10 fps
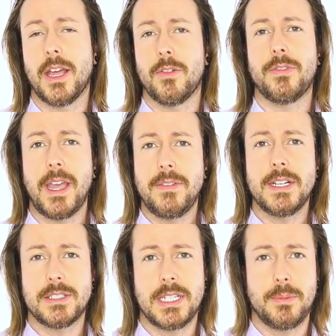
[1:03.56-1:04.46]
Now,
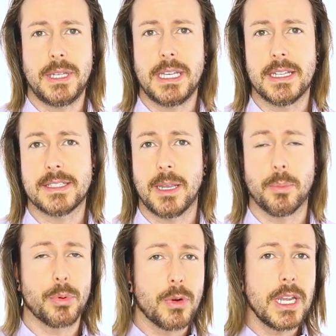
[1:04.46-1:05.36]
5-HTP is a
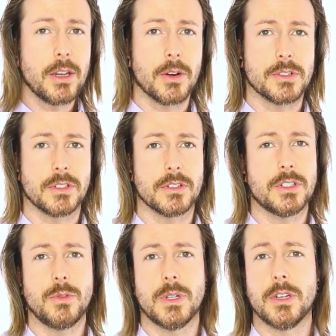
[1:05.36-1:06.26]
precursor
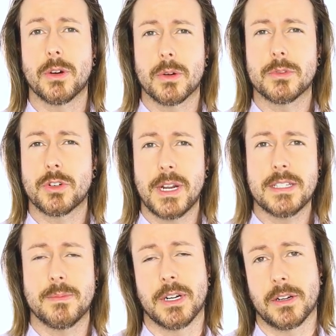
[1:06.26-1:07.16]
to a
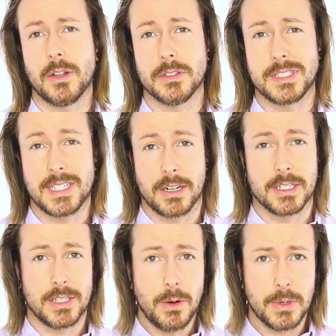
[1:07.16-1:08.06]
neurotransmitter called
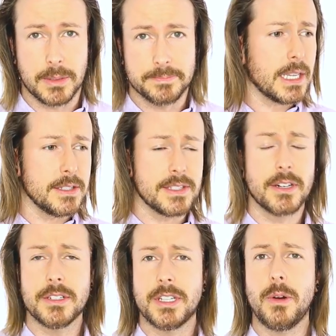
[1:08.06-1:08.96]
serotonin. And
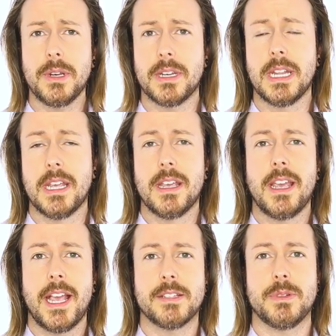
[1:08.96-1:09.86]
serotonin
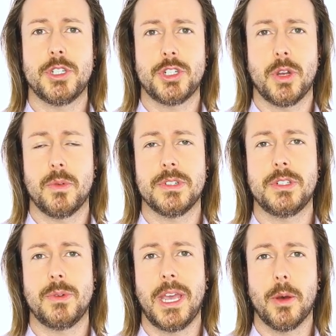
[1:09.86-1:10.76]
has been shown
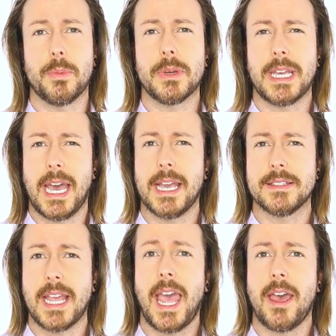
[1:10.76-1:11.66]
to help
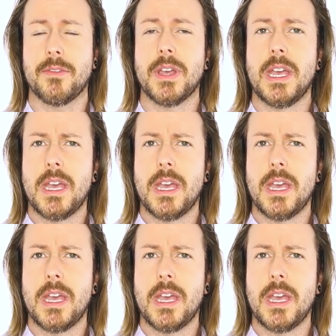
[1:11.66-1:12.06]
guys have